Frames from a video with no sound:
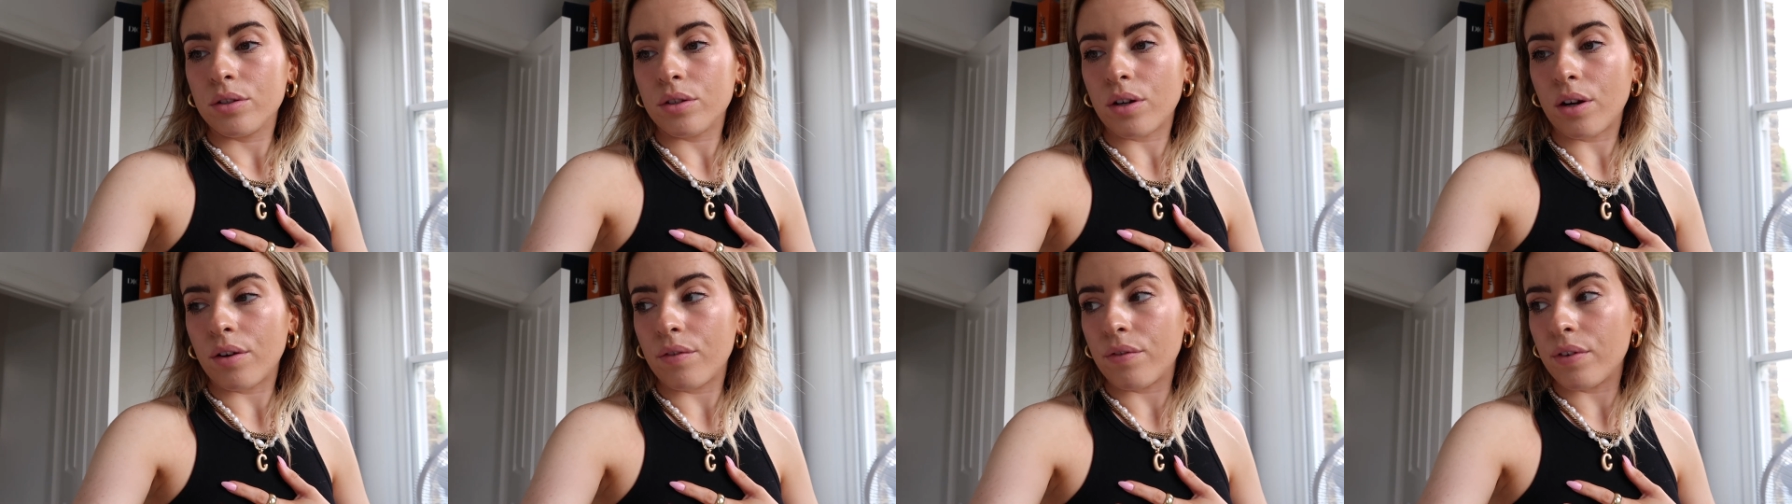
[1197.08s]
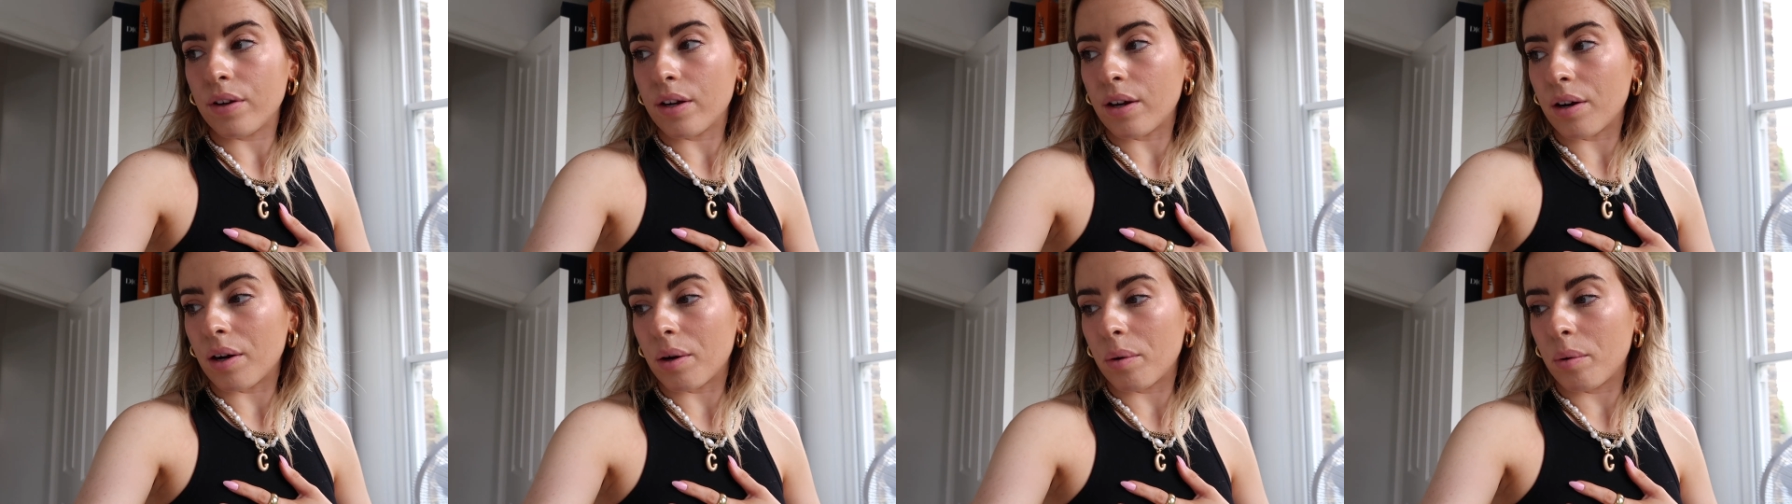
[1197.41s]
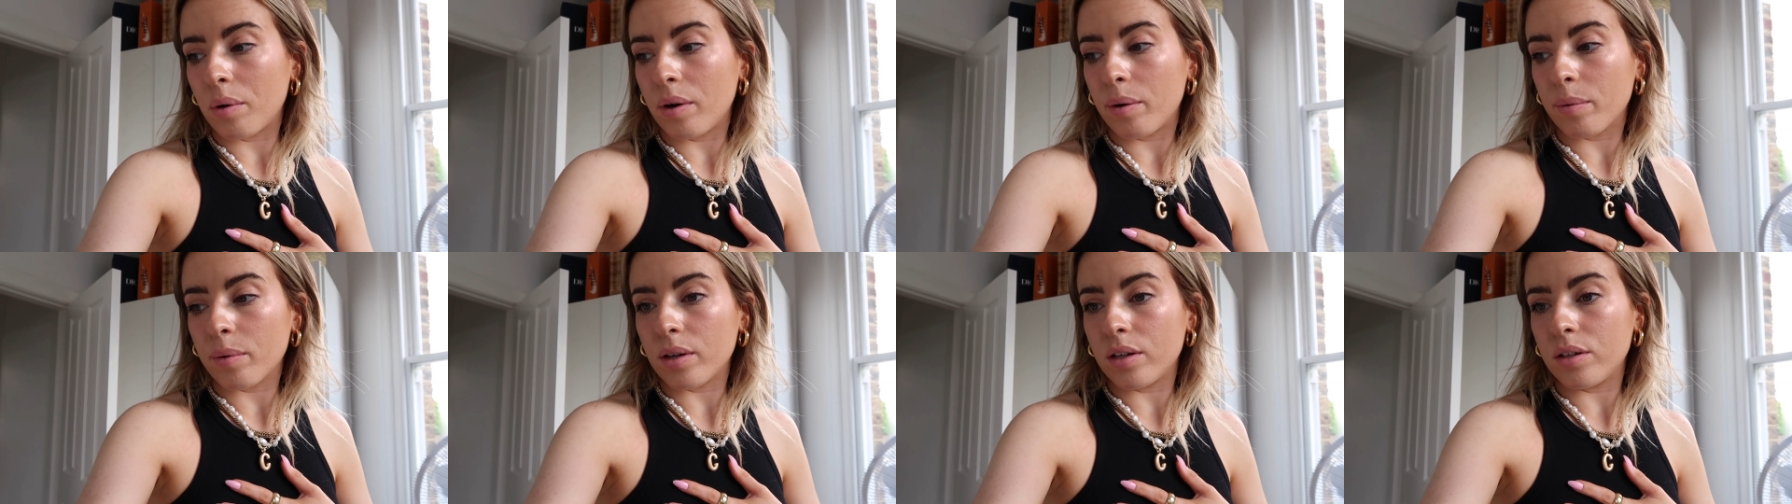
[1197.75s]
try and figure out
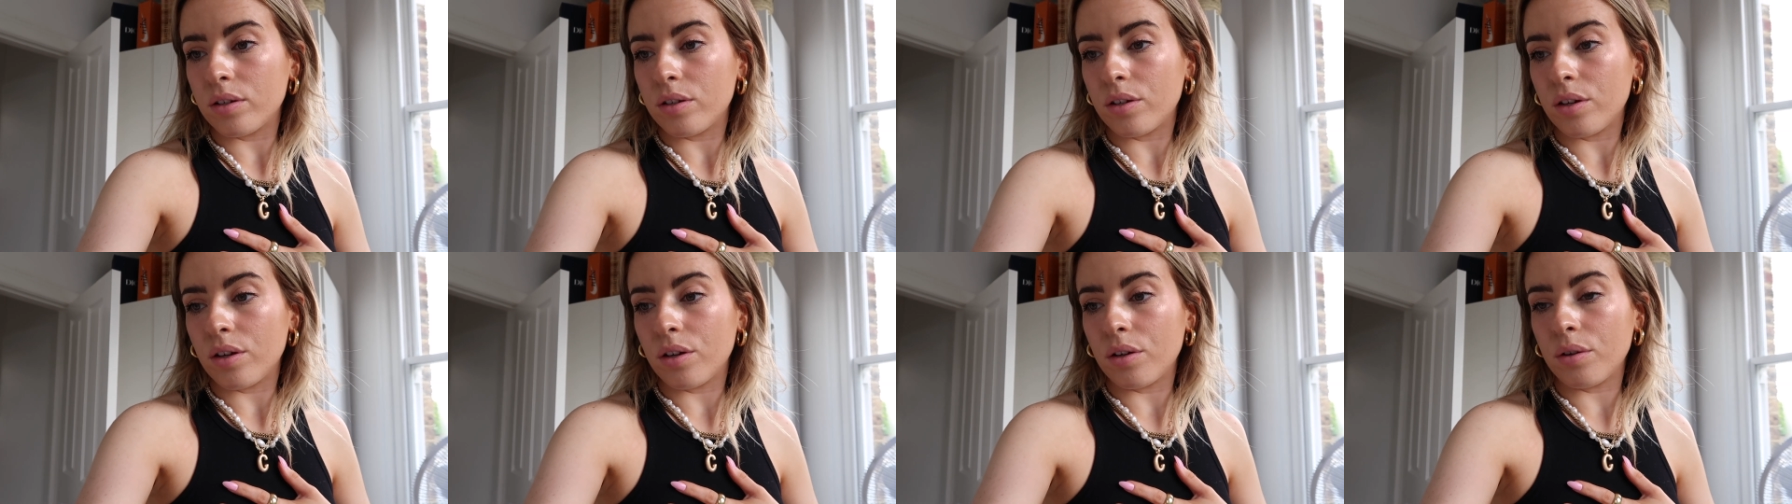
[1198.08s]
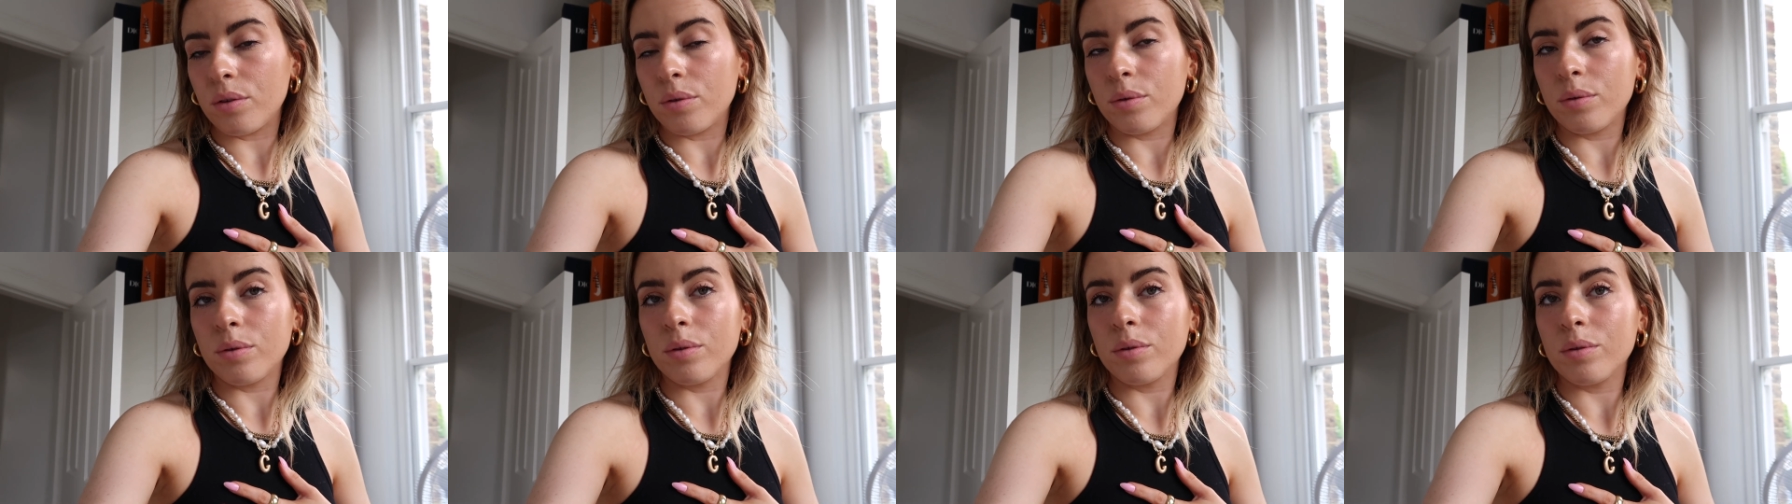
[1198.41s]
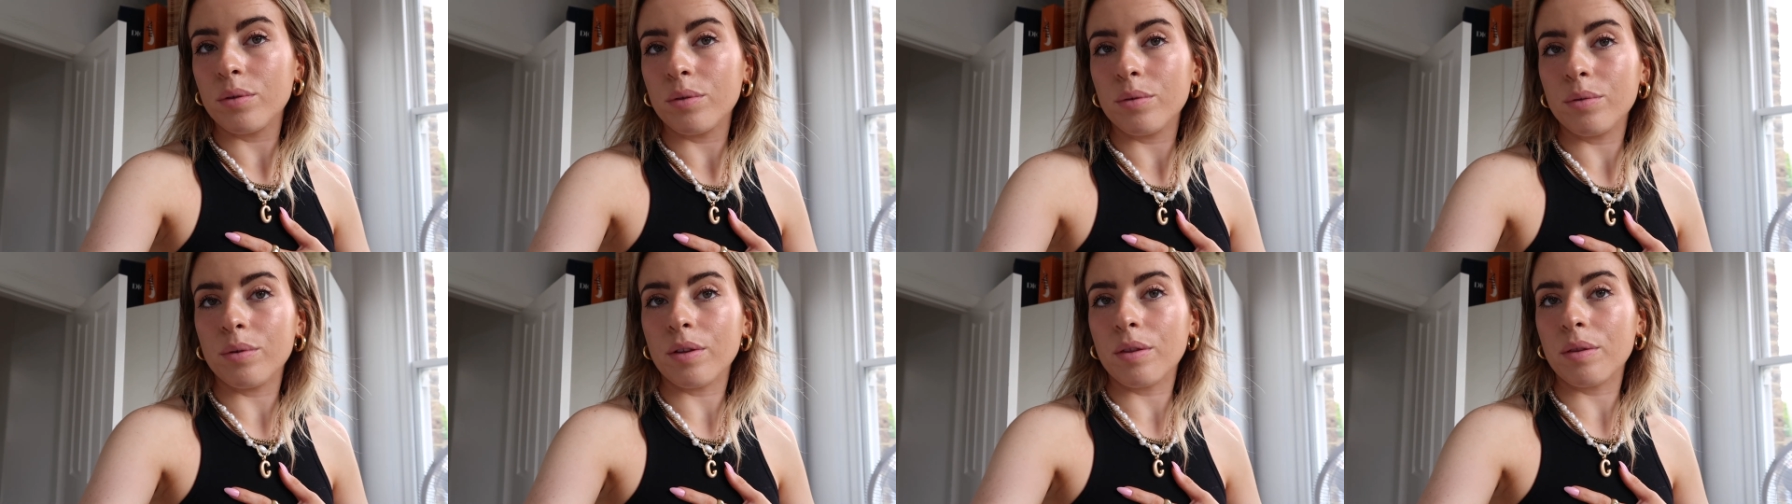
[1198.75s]
what I'm gonna do
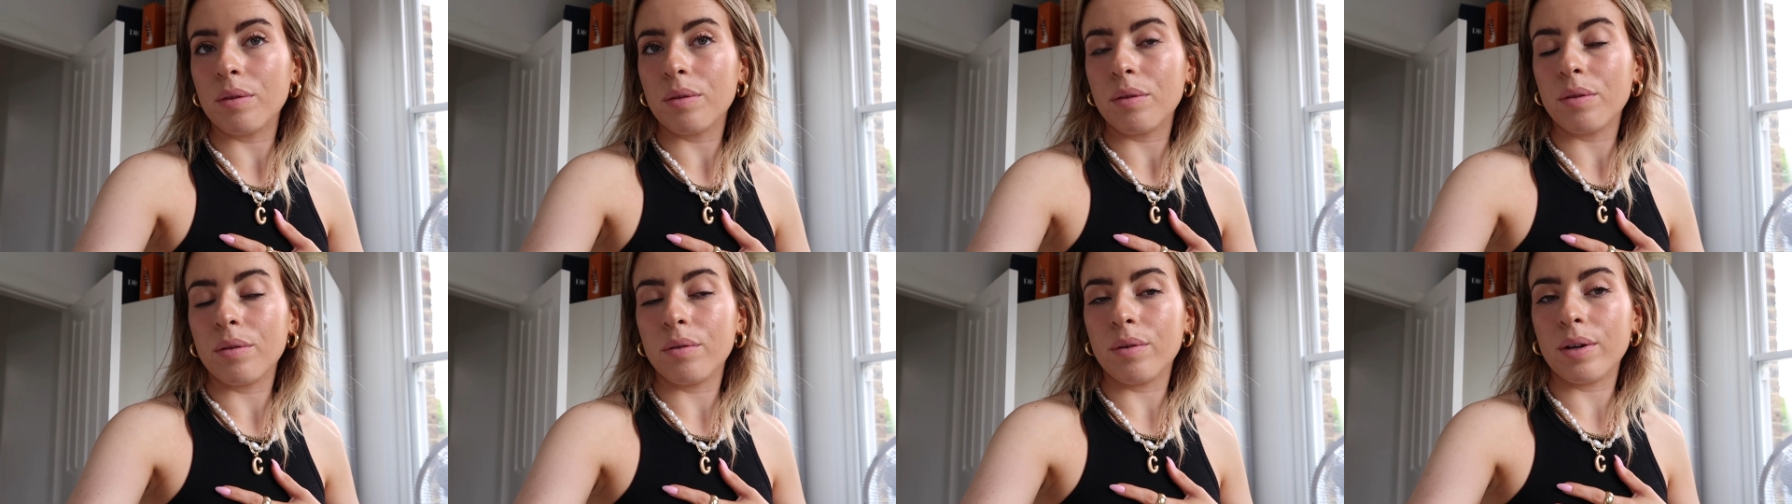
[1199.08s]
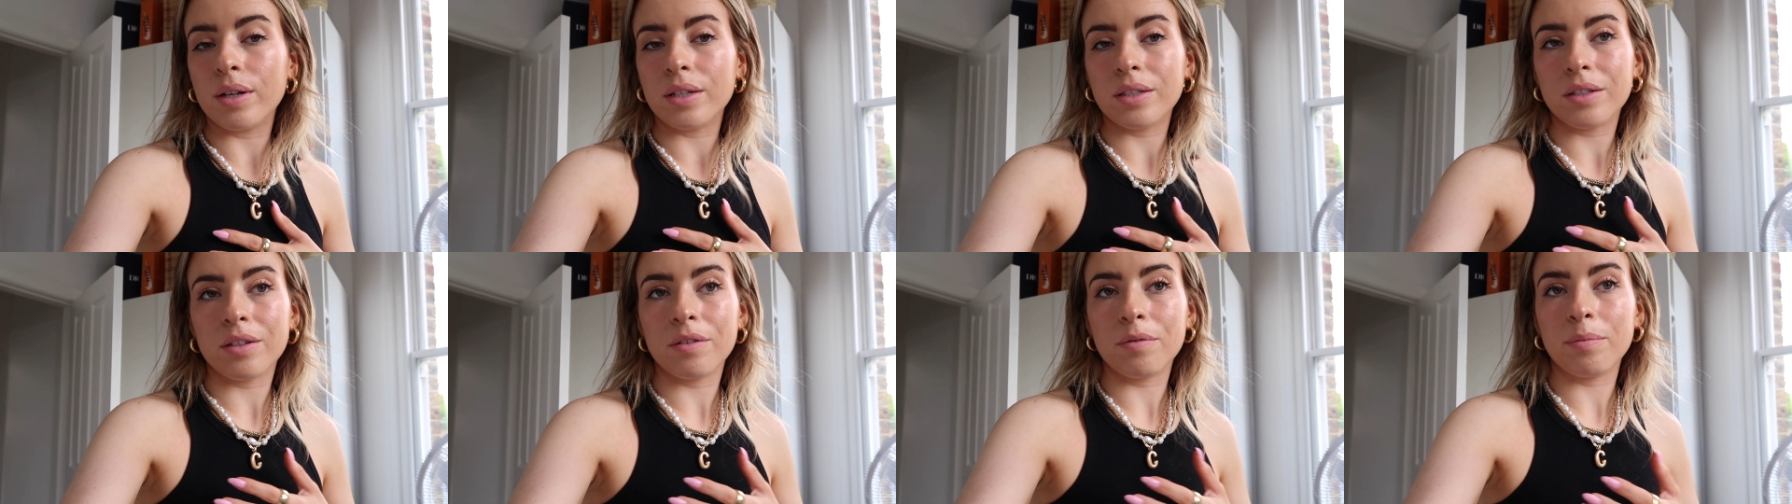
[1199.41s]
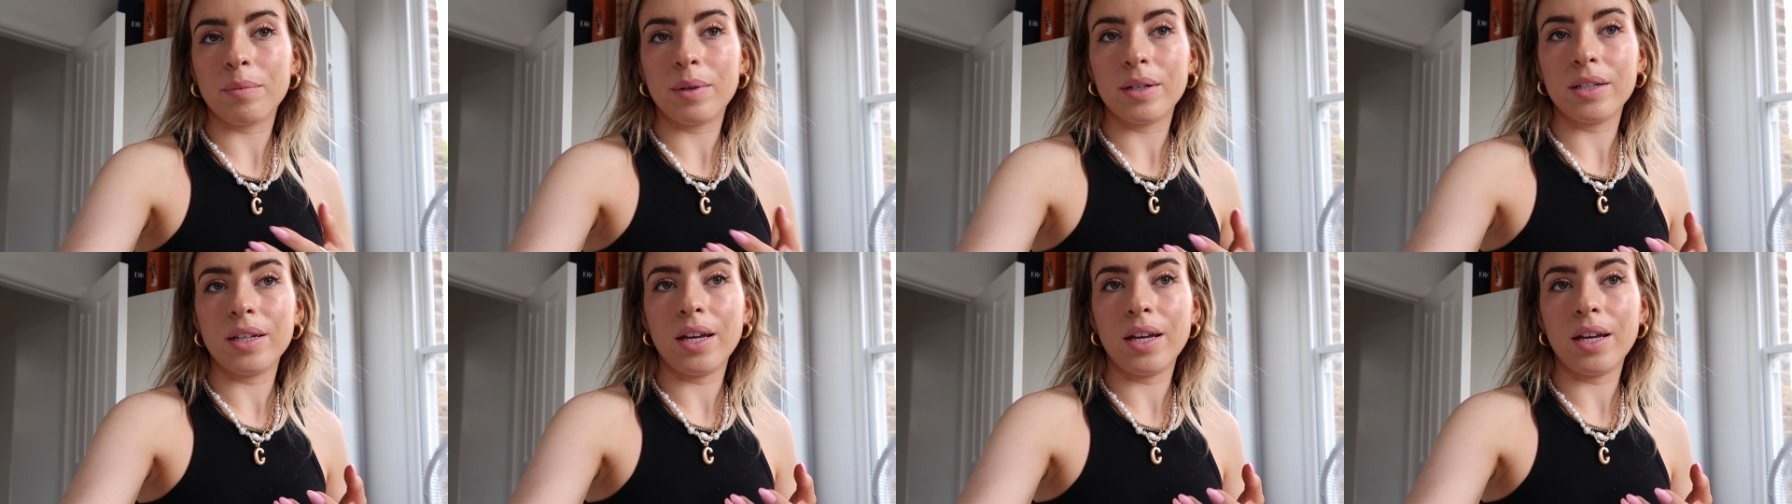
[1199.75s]
with the rest of my